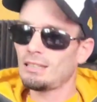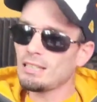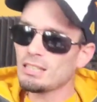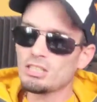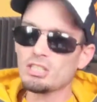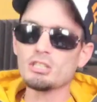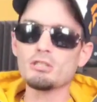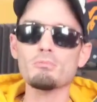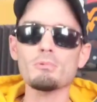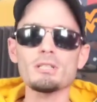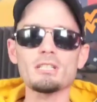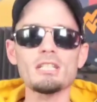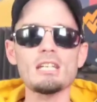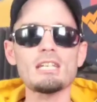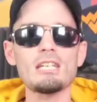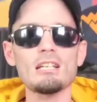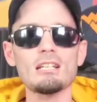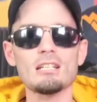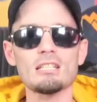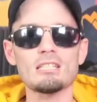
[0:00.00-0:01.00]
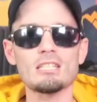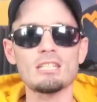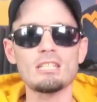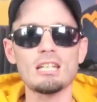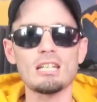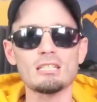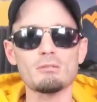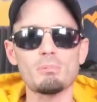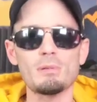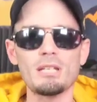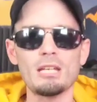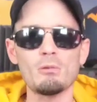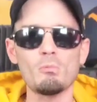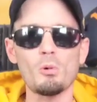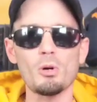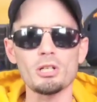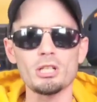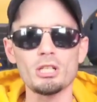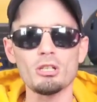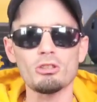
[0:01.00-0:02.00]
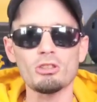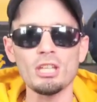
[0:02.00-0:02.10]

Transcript: This is ridiculous, ESPN. What are you